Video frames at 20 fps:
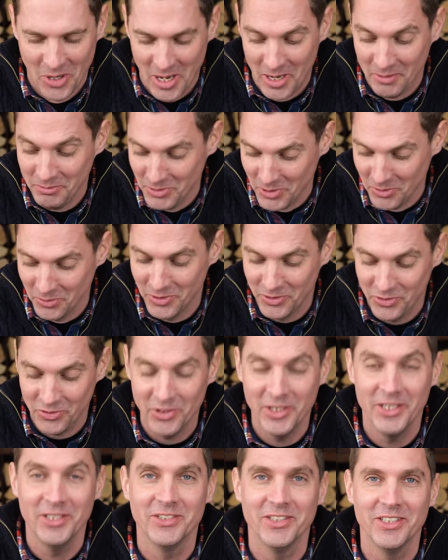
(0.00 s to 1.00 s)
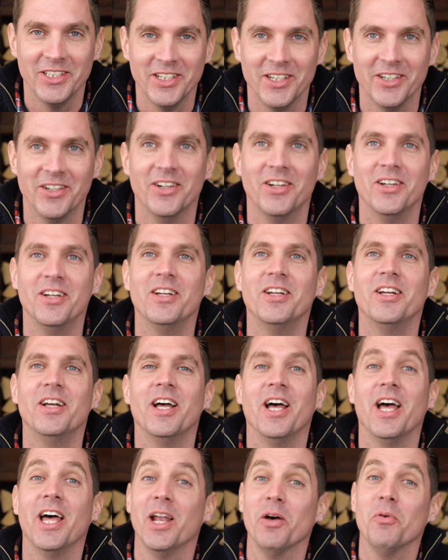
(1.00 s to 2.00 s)
I'm going crazy here,
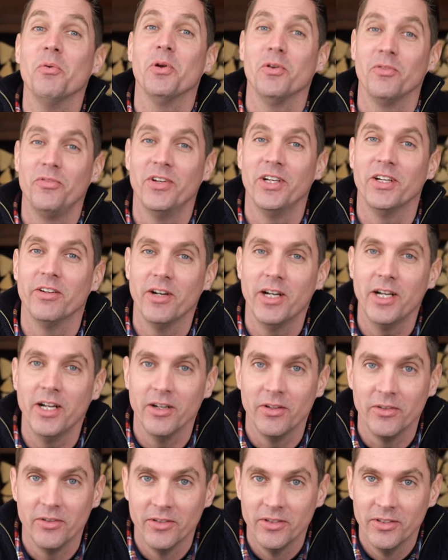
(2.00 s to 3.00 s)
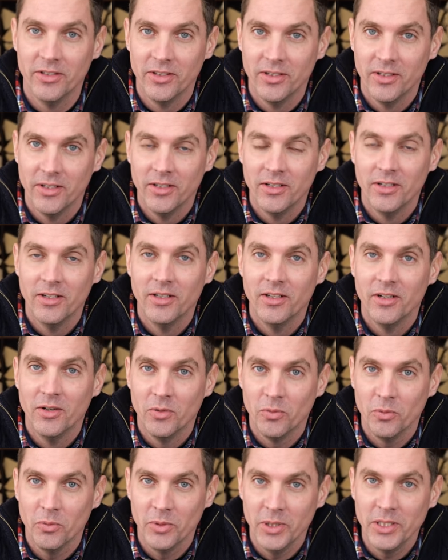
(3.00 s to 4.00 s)
and I want to figure out
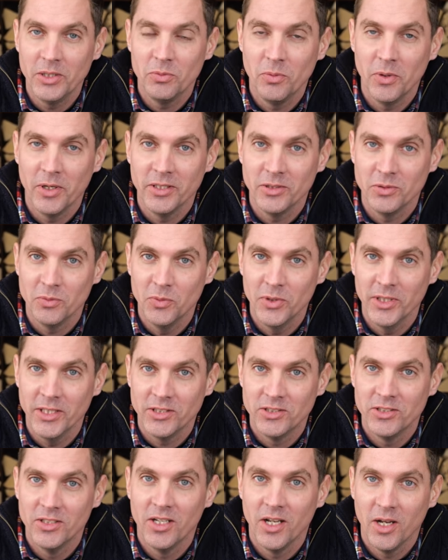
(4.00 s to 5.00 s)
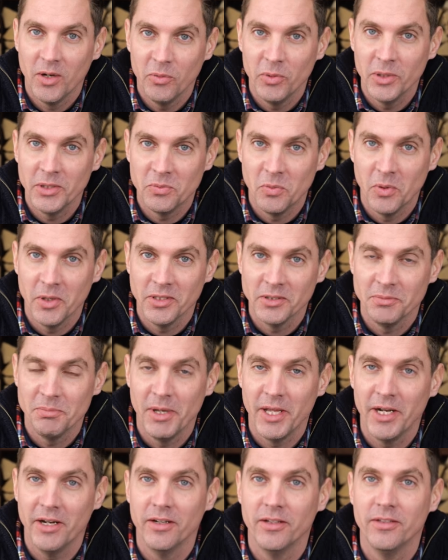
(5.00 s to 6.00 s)
which one is which and which one is
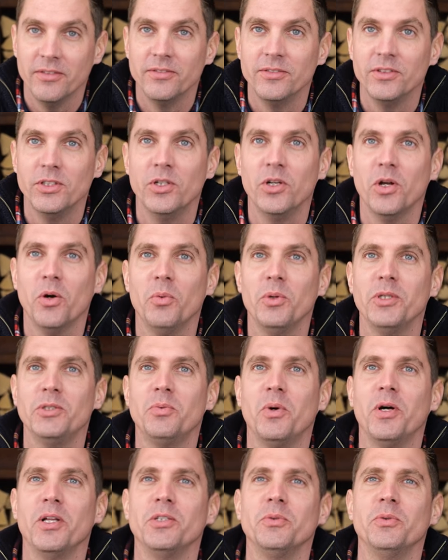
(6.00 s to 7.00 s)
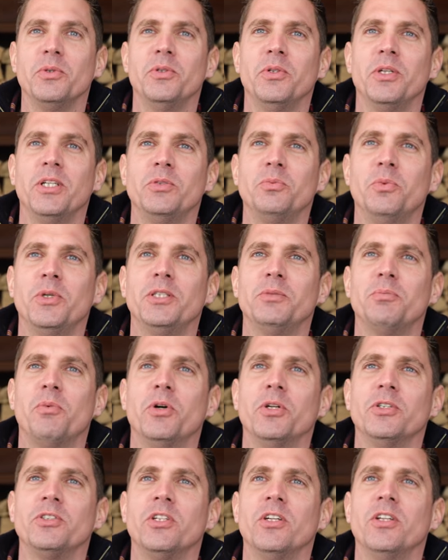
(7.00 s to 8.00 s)
better. Do you know which one is which,
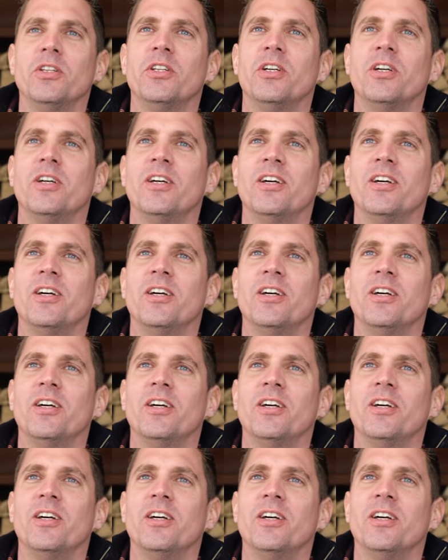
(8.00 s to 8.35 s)
Morrison?